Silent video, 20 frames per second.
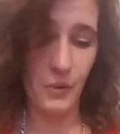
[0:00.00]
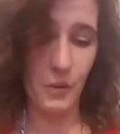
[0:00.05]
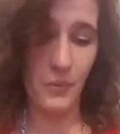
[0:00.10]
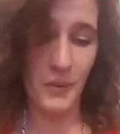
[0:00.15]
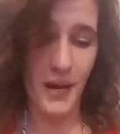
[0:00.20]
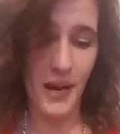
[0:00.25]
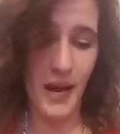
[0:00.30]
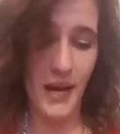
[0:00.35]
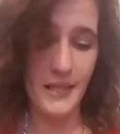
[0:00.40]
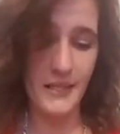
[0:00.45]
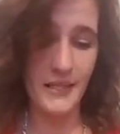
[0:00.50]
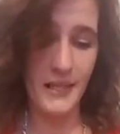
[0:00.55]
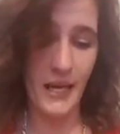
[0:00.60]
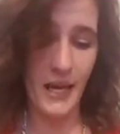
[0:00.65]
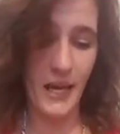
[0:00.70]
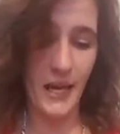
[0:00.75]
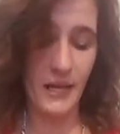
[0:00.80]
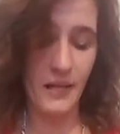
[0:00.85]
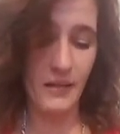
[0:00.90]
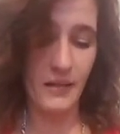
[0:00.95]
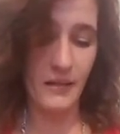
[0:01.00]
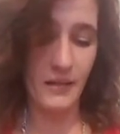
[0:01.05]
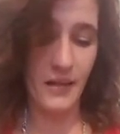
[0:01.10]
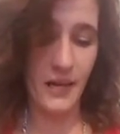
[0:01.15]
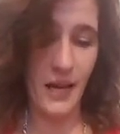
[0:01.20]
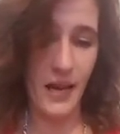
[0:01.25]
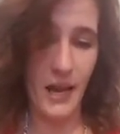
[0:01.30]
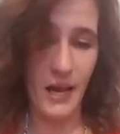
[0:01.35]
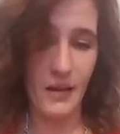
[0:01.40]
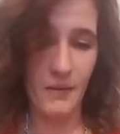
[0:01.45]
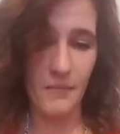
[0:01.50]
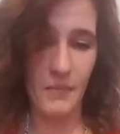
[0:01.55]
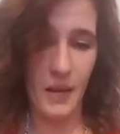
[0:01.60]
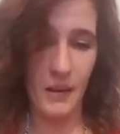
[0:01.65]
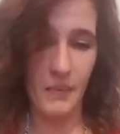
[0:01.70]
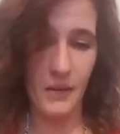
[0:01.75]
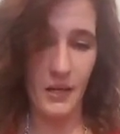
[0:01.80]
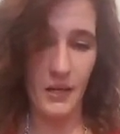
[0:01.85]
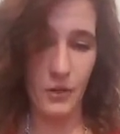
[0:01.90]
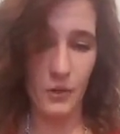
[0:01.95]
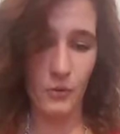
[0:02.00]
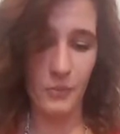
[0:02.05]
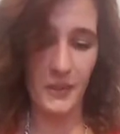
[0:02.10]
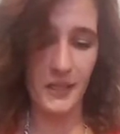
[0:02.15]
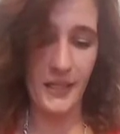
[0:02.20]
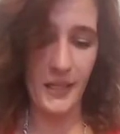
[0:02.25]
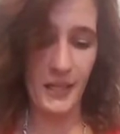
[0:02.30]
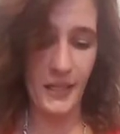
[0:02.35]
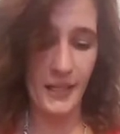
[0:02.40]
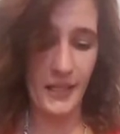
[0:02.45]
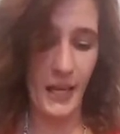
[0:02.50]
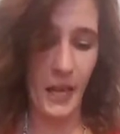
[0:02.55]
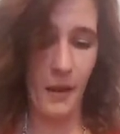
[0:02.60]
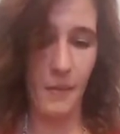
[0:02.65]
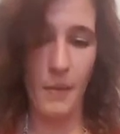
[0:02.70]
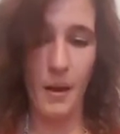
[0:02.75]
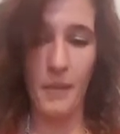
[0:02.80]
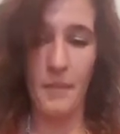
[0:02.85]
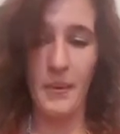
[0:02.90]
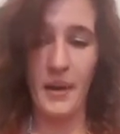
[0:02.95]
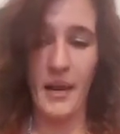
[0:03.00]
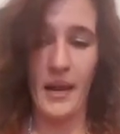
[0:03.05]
your past that maybe a new beginning came up